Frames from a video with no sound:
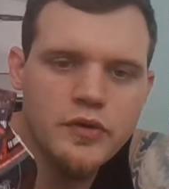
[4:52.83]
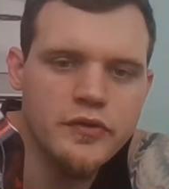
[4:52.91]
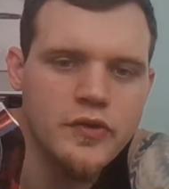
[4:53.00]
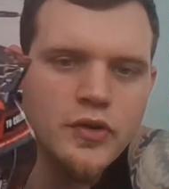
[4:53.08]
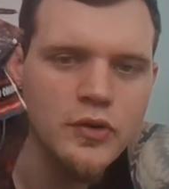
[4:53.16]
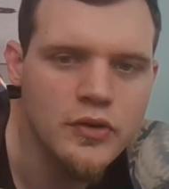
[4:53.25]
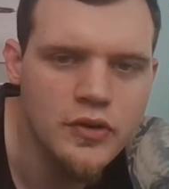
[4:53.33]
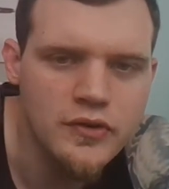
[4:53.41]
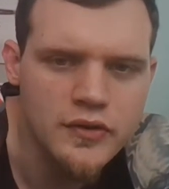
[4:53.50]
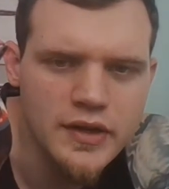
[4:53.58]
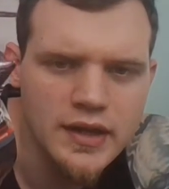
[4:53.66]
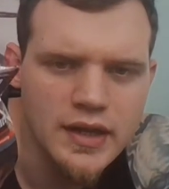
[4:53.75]
so it
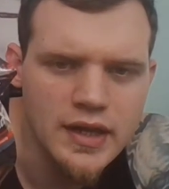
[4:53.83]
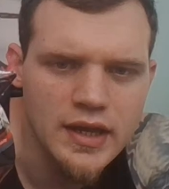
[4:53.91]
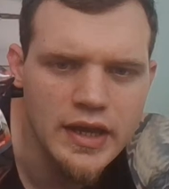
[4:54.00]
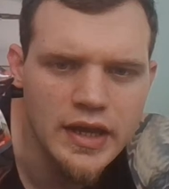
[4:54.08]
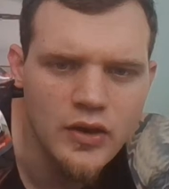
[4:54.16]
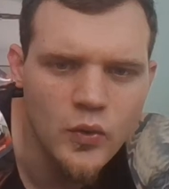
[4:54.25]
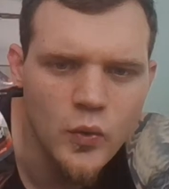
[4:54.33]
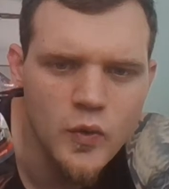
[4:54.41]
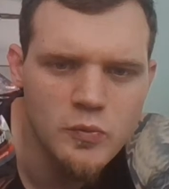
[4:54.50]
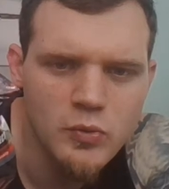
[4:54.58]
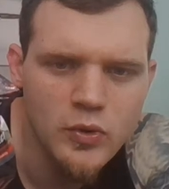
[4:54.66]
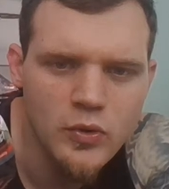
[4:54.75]
looks like a
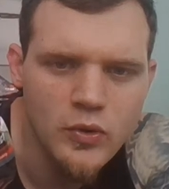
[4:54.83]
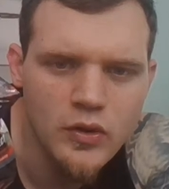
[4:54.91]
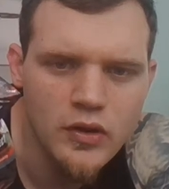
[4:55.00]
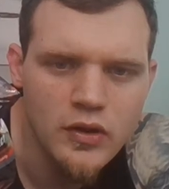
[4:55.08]
horror